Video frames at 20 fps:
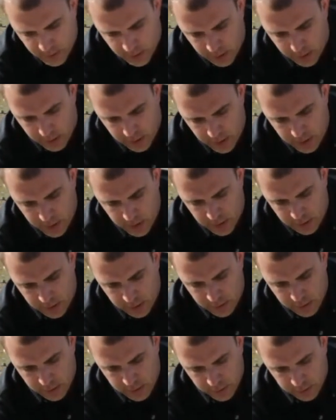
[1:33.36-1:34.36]
and
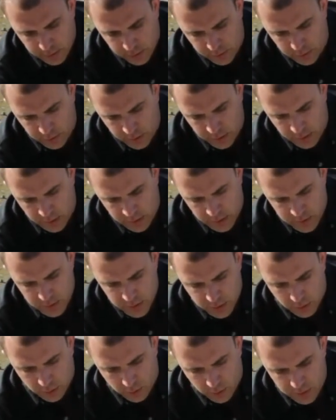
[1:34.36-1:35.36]
then
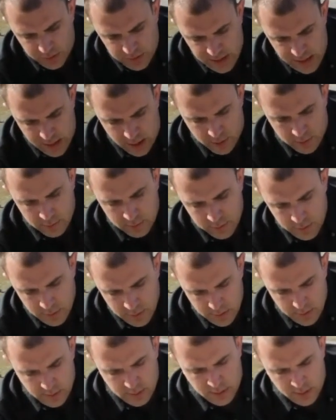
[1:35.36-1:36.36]
screw it down.
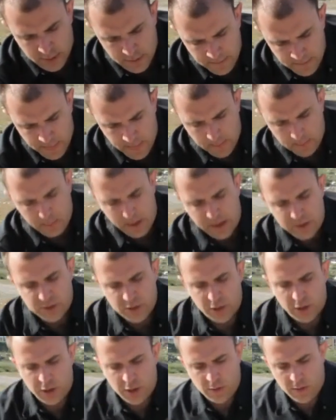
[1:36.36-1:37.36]
Make
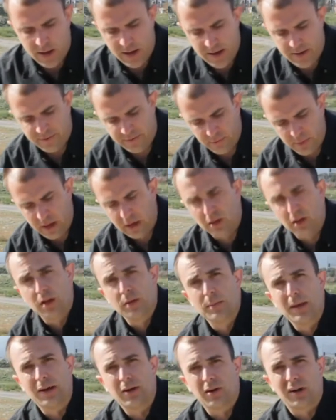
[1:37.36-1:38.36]
sure you have metal on
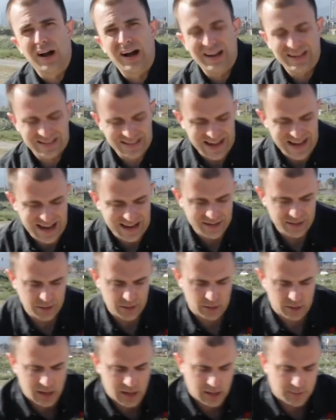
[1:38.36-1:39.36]
metal contact and you're
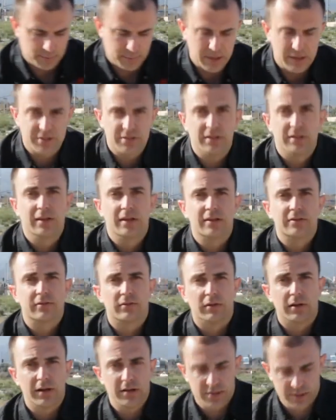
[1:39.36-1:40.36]
not pinching the
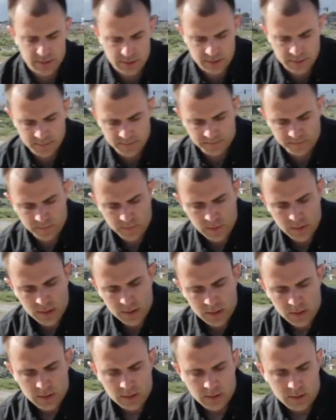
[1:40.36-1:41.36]
insulation.
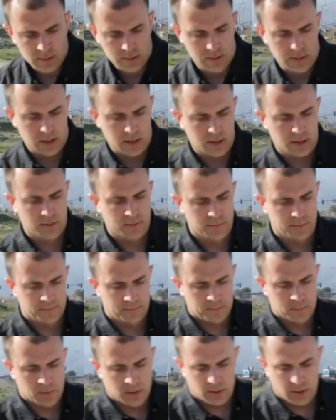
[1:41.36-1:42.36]
Okay,
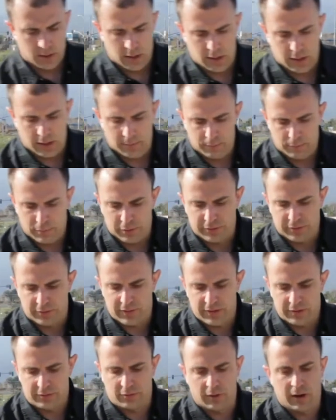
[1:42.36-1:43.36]
both of
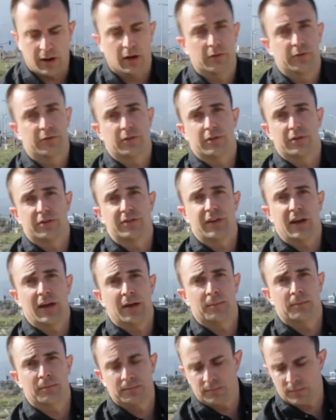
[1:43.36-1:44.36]
these grounds are the
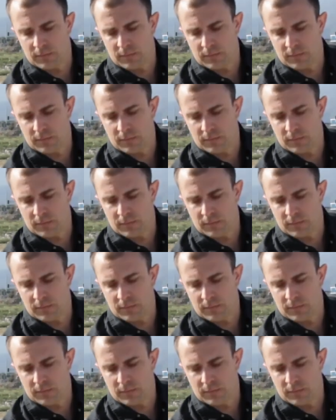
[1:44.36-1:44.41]
same,